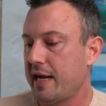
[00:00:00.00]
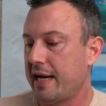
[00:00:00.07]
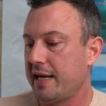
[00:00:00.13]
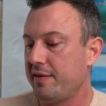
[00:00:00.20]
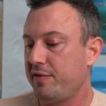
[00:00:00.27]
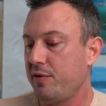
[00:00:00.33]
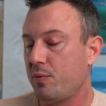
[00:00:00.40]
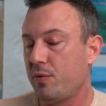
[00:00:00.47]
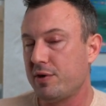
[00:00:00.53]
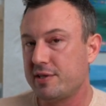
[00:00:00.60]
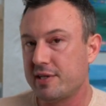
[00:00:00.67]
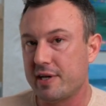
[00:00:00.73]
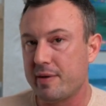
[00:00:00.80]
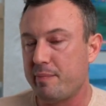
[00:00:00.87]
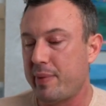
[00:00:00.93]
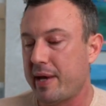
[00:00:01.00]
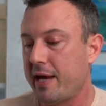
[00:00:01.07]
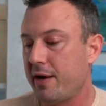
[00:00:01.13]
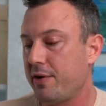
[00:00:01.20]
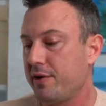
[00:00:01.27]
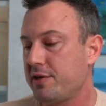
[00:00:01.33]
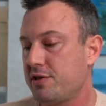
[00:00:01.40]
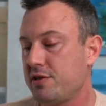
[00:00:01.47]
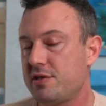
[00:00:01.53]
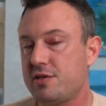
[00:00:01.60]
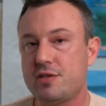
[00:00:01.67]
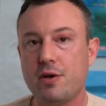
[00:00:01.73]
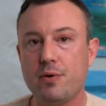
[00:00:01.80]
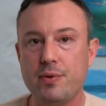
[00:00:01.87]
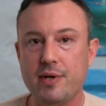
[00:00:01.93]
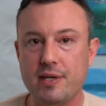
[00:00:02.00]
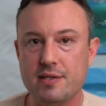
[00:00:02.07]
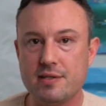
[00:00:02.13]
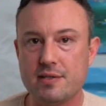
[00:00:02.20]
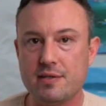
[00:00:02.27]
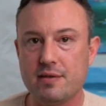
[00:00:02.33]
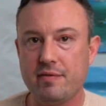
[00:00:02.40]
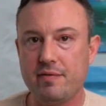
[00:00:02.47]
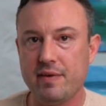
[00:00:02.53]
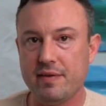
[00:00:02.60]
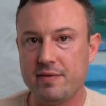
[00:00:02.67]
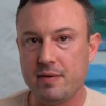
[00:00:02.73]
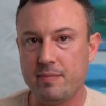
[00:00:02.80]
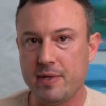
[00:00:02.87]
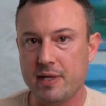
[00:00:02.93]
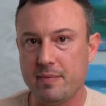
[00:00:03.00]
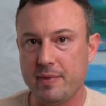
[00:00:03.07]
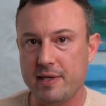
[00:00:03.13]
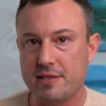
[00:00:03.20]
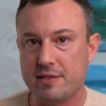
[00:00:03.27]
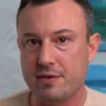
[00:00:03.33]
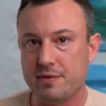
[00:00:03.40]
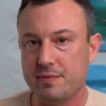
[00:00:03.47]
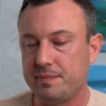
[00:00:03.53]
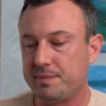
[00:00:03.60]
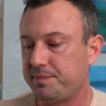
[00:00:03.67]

And if you want to compare it to Sony's 50mm,